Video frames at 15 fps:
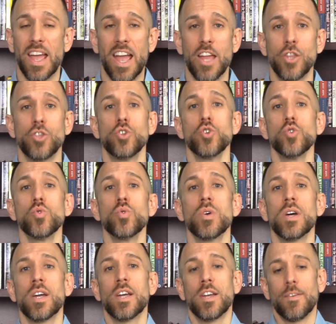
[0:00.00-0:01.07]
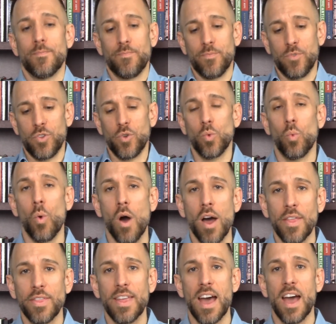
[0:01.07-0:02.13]
and you
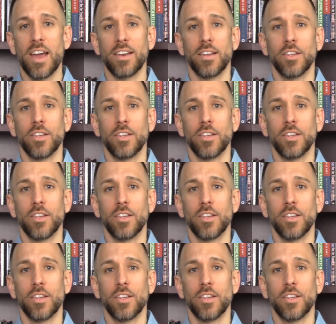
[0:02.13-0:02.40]
want to